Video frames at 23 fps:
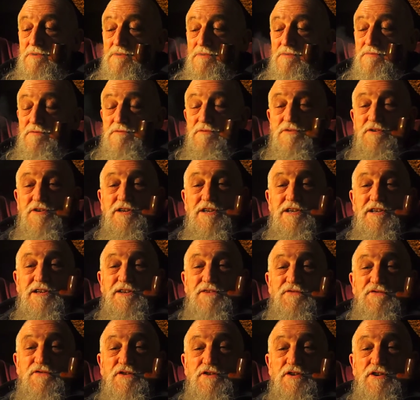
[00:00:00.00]
It was slightly
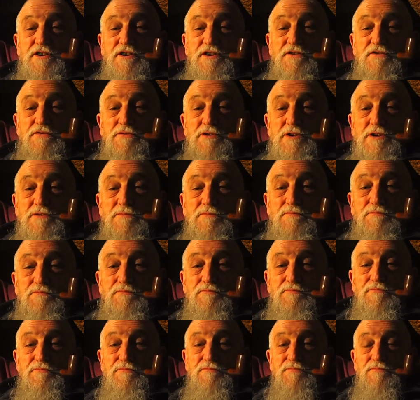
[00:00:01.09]
foggy as well.
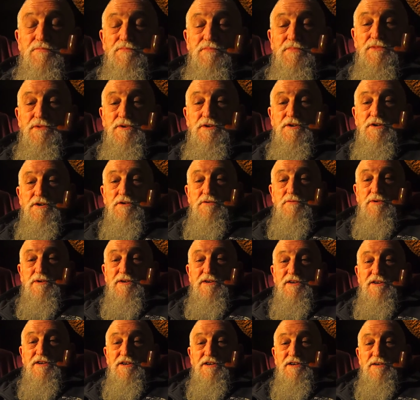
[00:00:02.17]
I
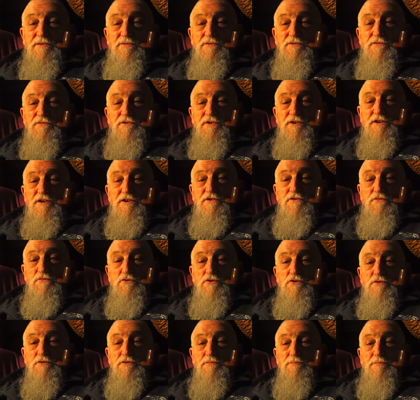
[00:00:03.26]
went for a nice
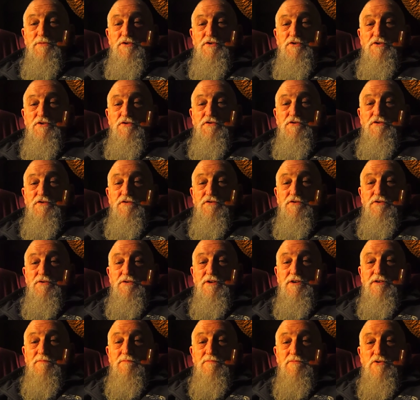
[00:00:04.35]
walk with my daughter through
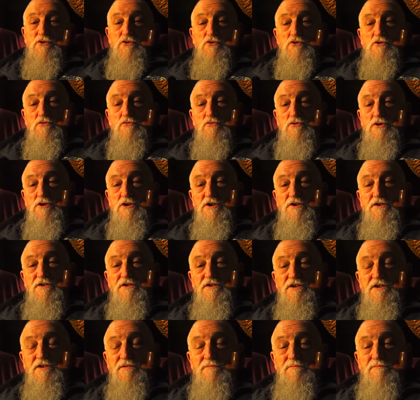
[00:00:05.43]
the local woodlands and